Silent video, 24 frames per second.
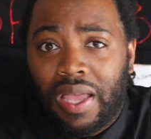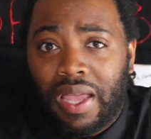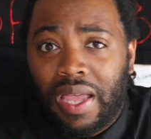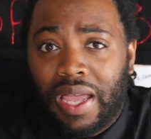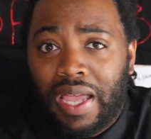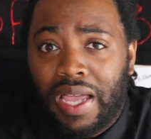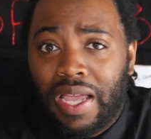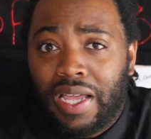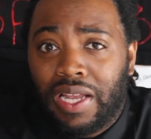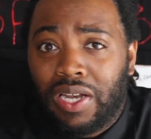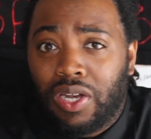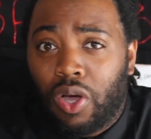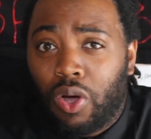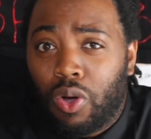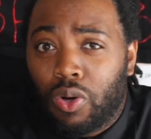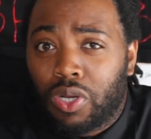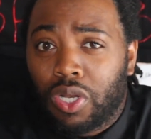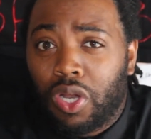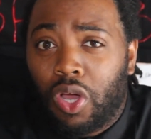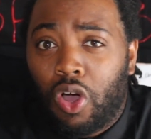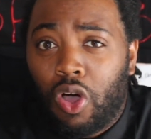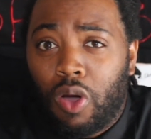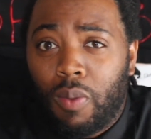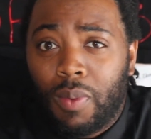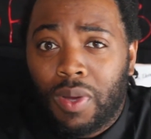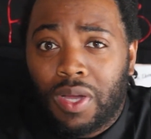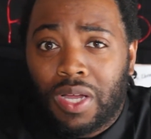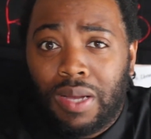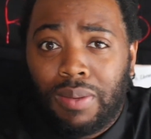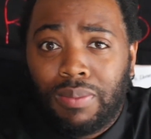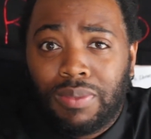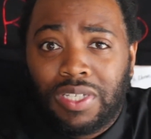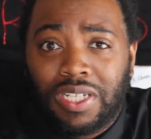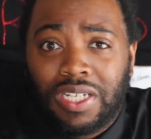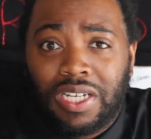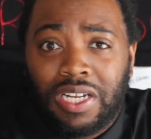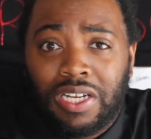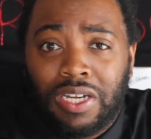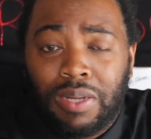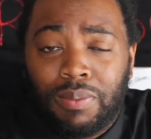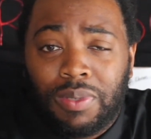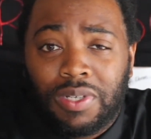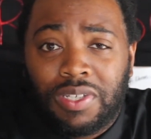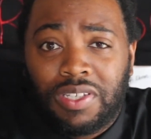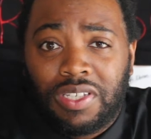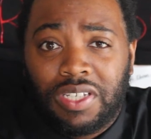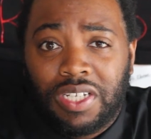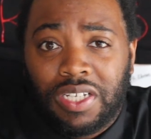and Oklahoma comes in at number
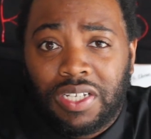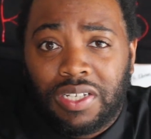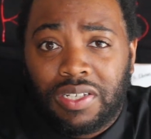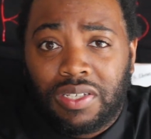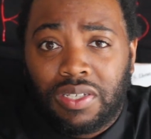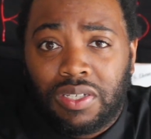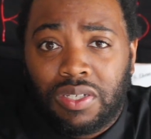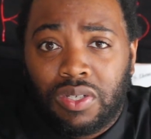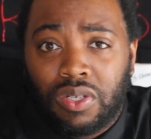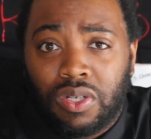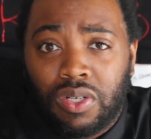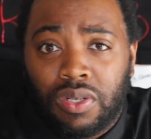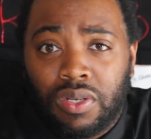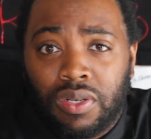6.